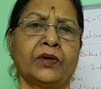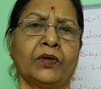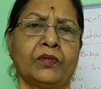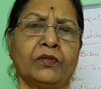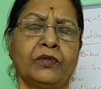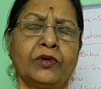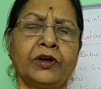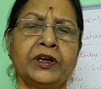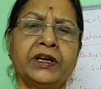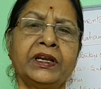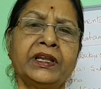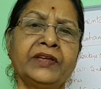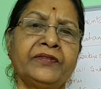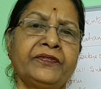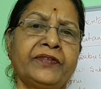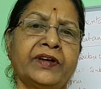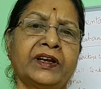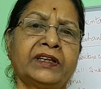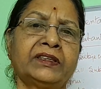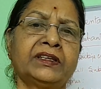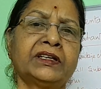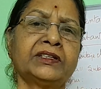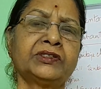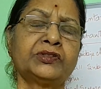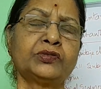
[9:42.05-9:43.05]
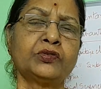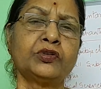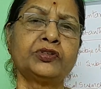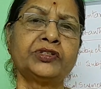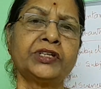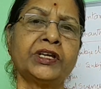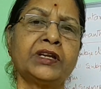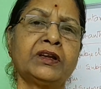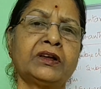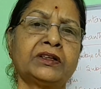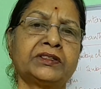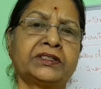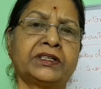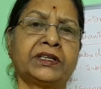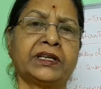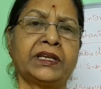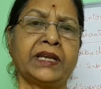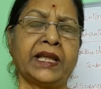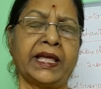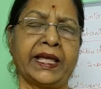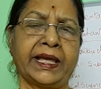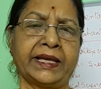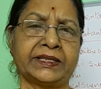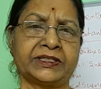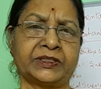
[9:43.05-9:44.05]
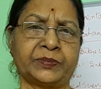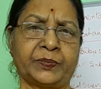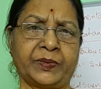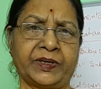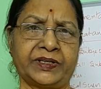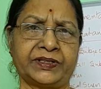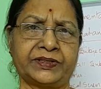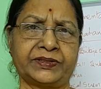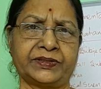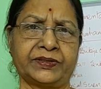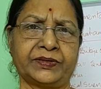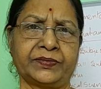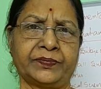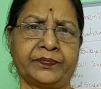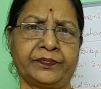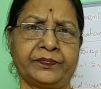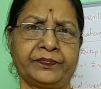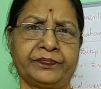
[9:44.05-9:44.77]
only for the sociological aspects.